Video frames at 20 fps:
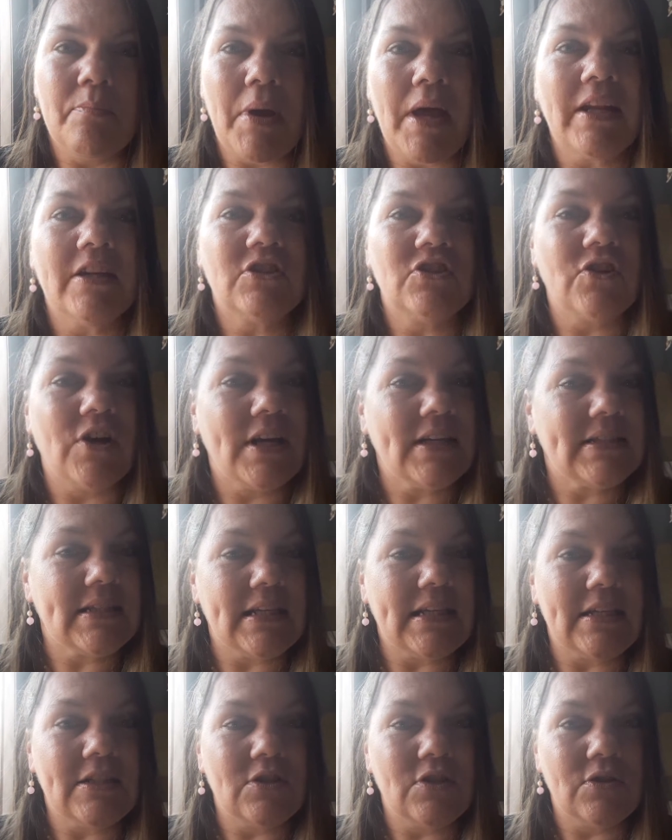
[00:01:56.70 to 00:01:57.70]
penetrates
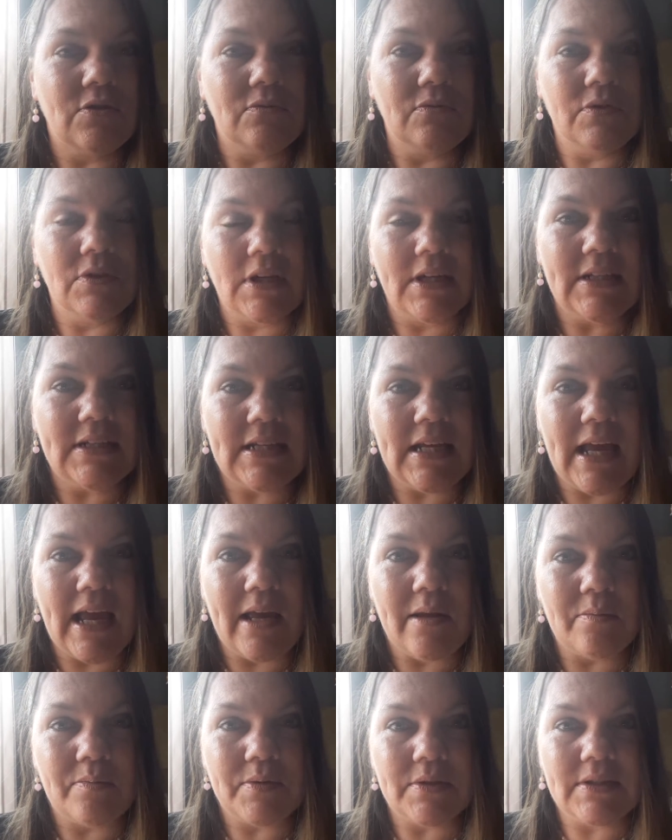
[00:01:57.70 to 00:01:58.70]
into
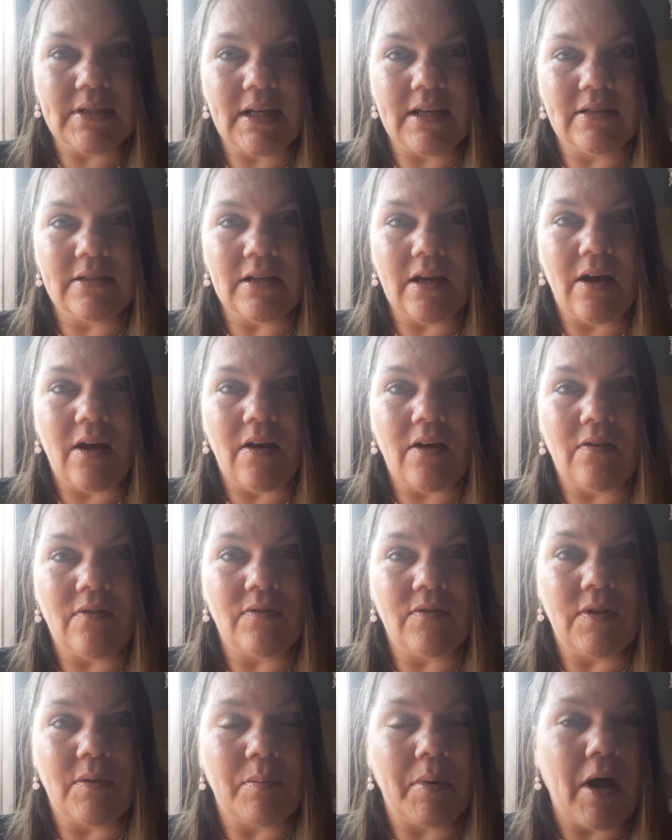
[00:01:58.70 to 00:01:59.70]
98%
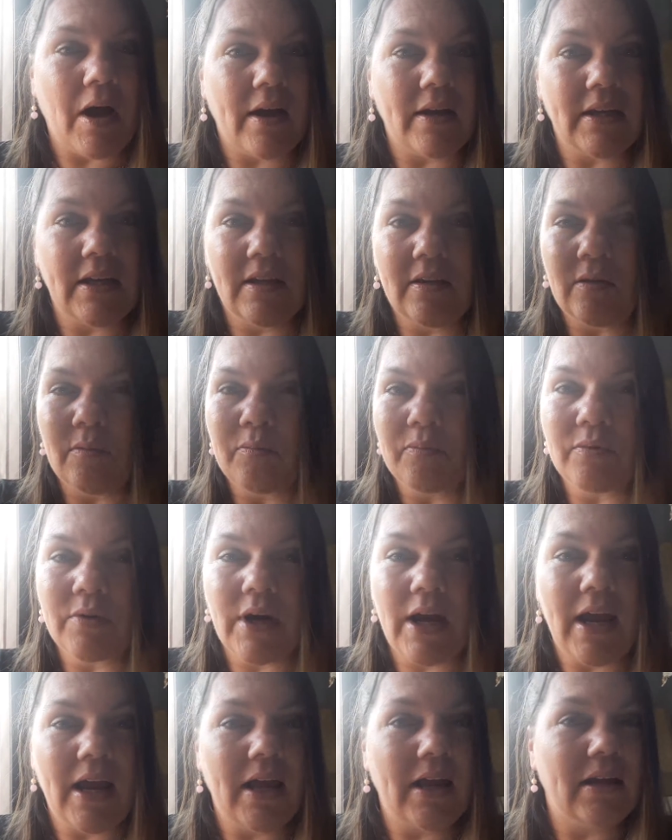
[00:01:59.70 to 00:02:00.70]
of the body, the
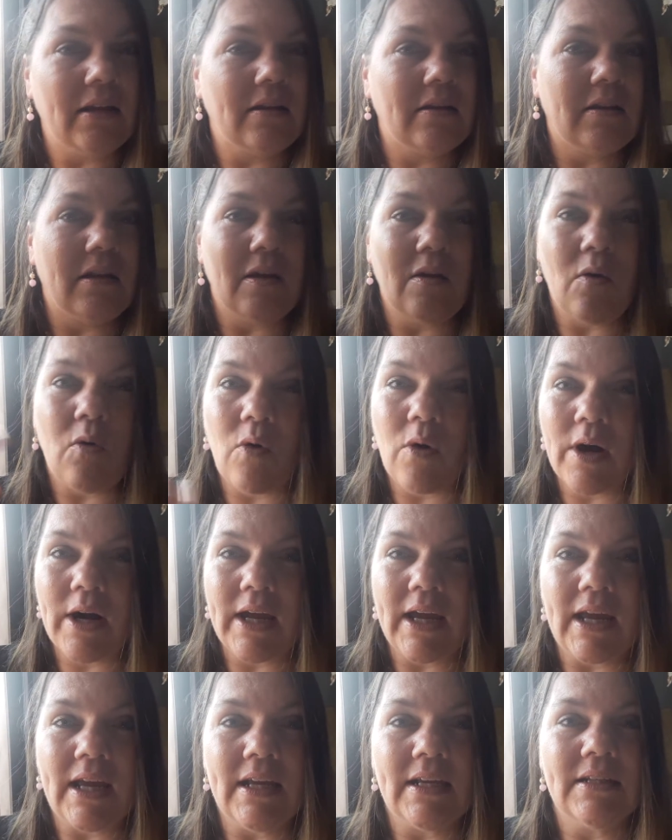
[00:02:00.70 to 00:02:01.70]
brain, the
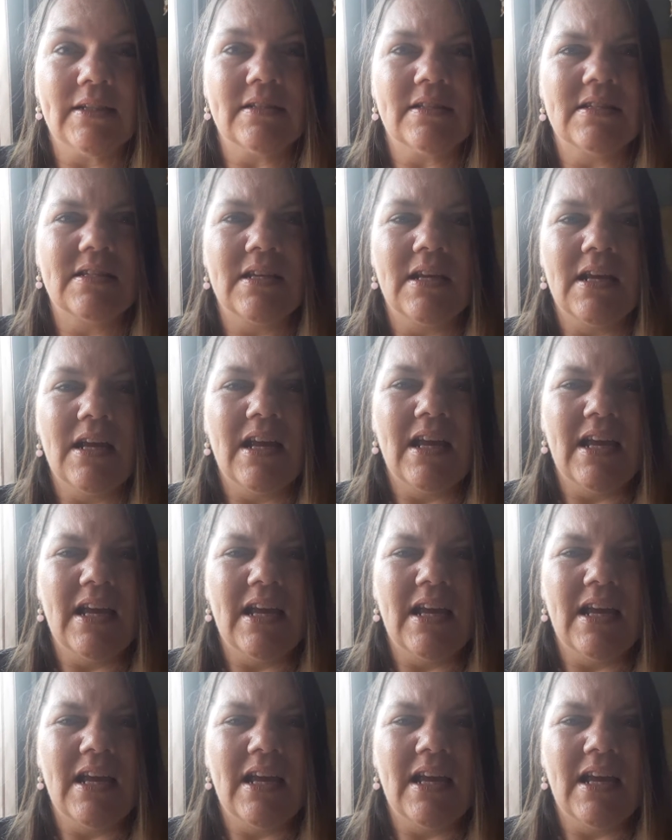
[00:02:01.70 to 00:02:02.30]
organs.